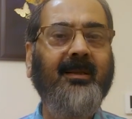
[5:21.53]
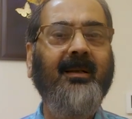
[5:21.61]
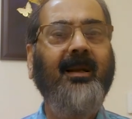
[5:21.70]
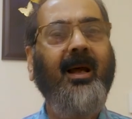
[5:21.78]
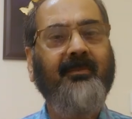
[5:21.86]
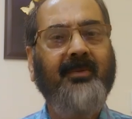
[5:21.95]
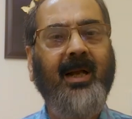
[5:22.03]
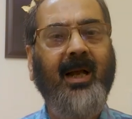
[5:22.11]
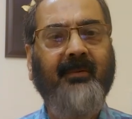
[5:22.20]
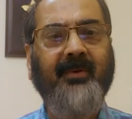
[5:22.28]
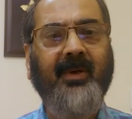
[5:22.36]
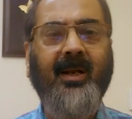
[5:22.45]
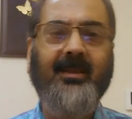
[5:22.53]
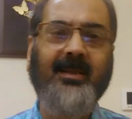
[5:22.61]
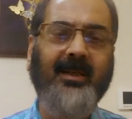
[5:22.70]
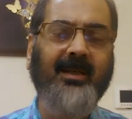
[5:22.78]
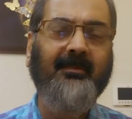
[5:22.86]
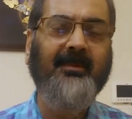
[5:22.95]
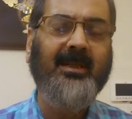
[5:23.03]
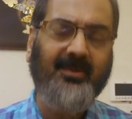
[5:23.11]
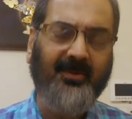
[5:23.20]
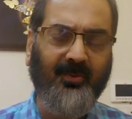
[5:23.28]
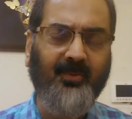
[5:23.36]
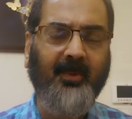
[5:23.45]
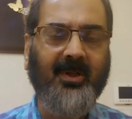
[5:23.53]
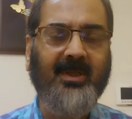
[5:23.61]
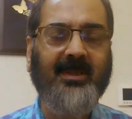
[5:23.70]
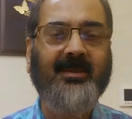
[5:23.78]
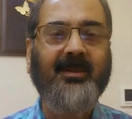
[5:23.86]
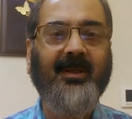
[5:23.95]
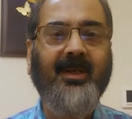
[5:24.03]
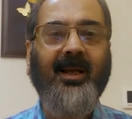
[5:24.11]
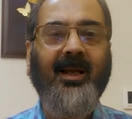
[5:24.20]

Then after half an hour, 30 minutes, who bothers?